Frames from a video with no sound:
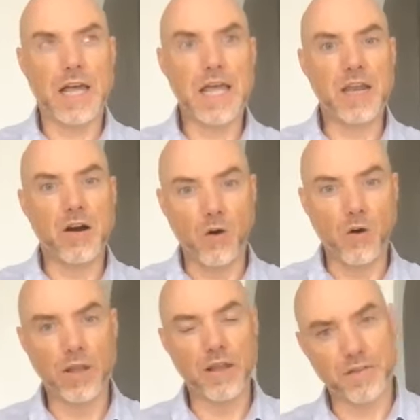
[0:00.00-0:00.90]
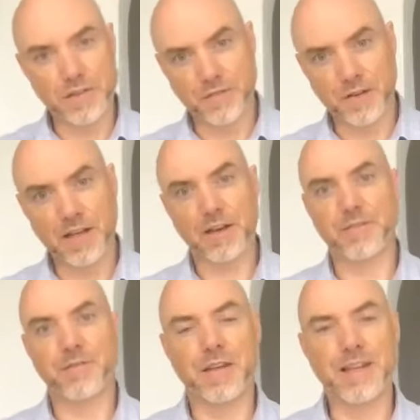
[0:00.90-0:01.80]
in all levels of your
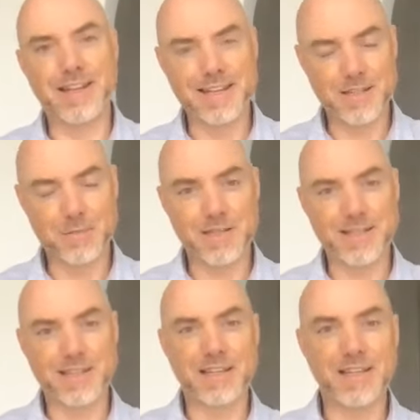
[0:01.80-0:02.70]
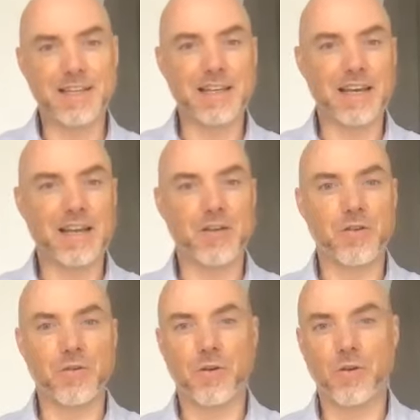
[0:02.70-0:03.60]
life, in intimacy, in
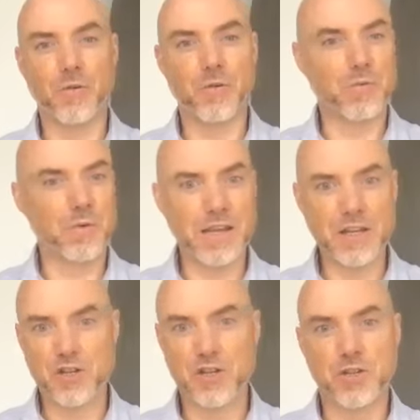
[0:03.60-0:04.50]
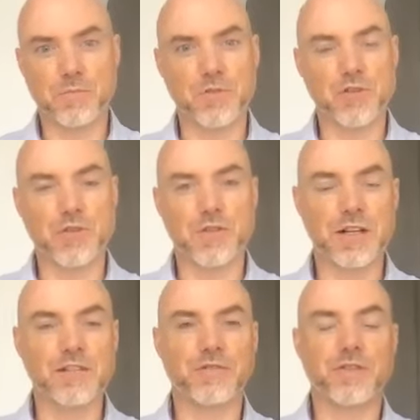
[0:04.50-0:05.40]
your own relationship with
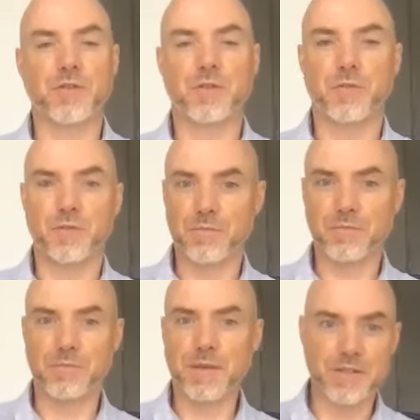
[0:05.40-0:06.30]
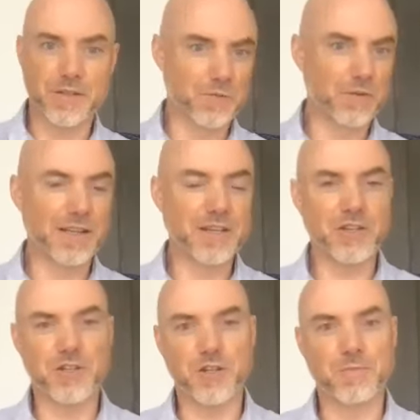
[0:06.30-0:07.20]
yourself, in your own business
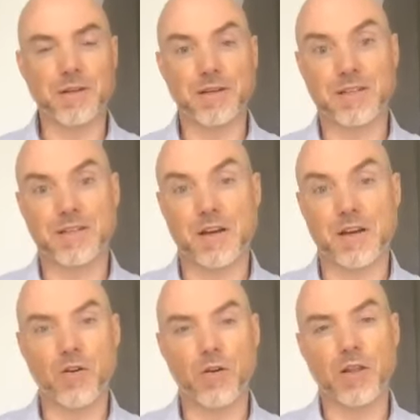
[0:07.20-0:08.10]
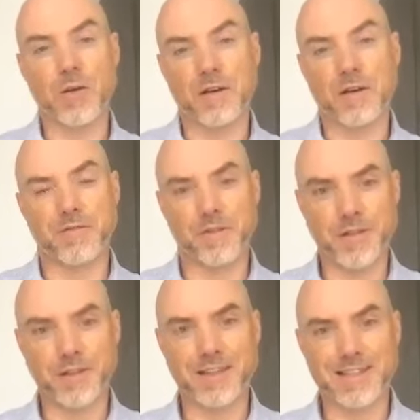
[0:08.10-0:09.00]
relationship, because it's all about
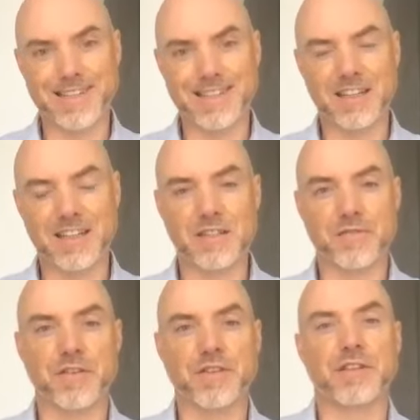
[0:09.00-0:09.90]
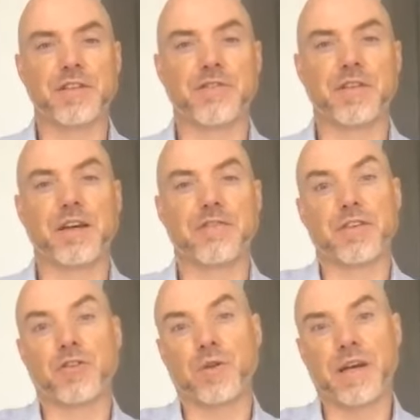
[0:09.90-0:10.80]
fertility. It's the fertility of life
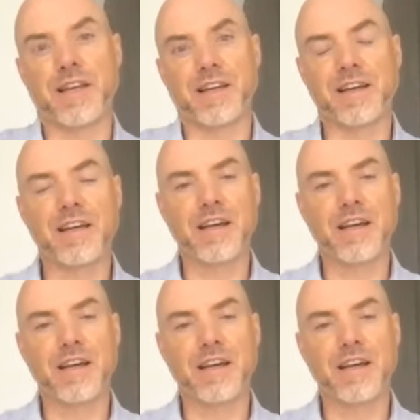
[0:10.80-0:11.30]
and creating.